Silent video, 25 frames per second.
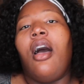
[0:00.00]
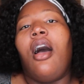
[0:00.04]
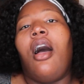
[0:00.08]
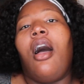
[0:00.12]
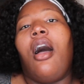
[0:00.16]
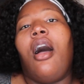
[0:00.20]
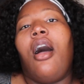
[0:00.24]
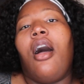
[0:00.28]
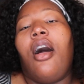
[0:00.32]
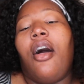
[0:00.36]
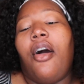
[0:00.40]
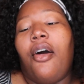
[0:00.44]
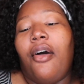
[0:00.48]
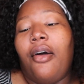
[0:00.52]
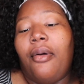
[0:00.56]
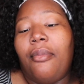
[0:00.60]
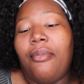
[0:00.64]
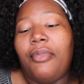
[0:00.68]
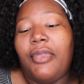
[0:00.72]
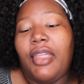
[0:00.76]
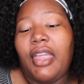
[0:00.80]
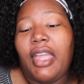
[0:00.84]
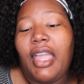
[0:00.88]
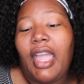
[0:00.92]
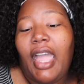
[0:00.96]

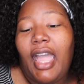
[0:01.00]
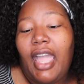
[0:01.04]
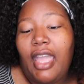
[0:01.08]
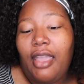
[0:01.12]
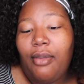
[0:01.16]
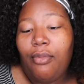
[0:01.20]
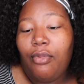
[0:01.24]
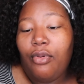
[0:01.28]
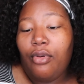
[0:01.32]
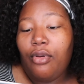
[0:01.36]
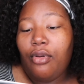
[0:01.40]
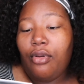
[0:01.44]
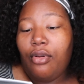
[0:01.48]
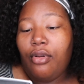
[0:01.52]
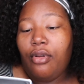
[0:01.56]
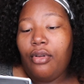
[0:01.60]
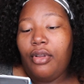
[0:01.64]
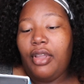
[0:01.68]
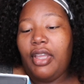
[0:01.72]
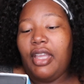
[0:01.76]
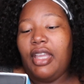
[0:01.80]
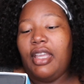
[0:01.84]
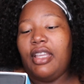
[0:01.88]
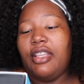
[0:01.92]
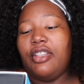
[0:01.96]
The
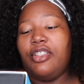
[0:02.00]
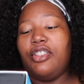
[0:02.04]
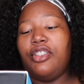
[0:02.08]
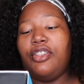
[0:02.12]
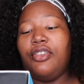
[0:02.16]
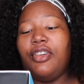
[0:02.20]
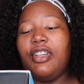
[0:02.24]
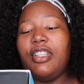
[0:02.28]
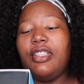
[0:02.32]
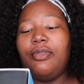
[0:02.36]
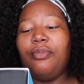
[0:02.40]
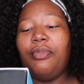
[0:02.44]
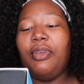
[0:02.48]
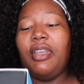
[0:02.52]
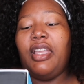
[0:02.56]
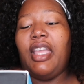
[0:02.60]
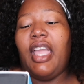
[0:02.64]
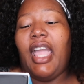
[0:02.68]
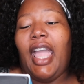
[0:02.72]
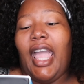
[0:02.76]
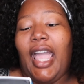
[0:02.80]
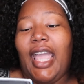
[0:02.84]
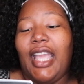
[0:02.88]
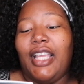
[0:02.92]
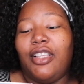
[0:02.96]
cable is USB
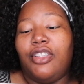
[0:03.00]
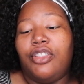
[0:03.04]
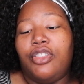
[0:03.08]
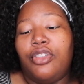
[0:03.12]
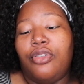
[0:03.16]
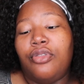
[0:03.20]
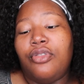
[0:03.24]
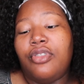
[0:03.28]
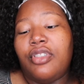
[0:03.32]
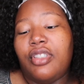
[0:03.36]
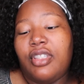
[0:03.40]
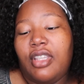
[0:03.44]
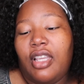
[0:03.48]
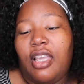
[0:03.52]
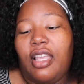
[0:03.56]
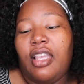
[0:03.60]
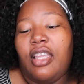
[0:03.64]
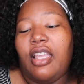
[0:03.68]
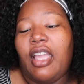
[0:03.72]
A2C